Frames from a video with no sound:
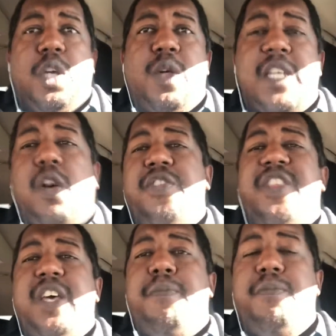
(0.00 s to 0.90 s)
Yo, that's on
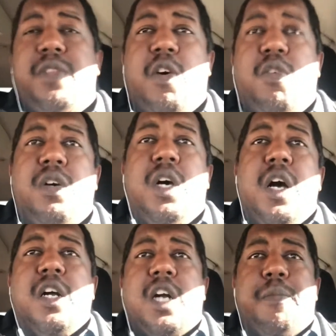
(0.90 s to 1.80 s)
them. They'll
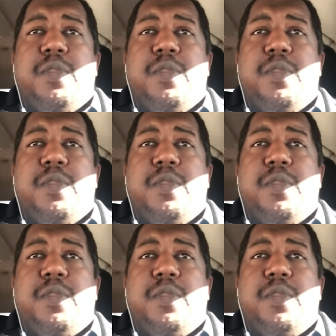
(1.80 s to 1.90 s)
come to